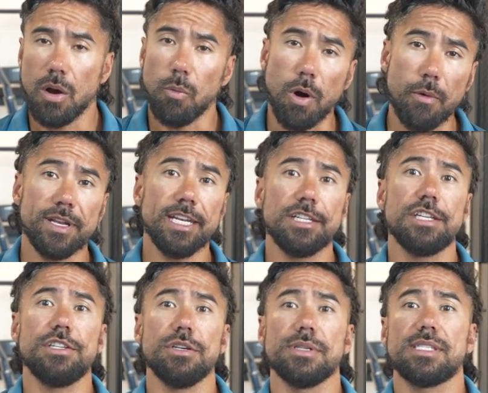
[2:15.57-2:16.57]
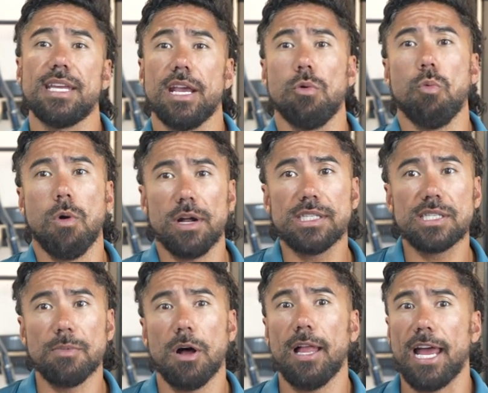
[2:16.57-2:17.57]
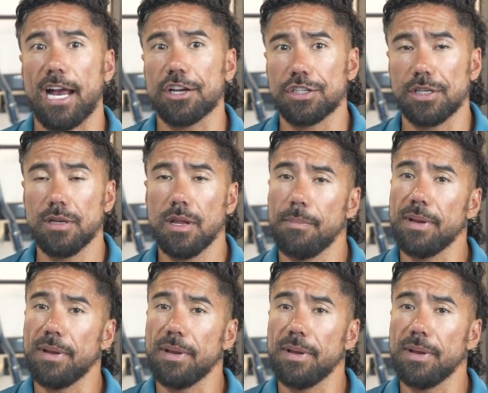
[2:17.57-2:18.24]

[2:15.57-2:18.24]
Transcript: What we need to do is take one small action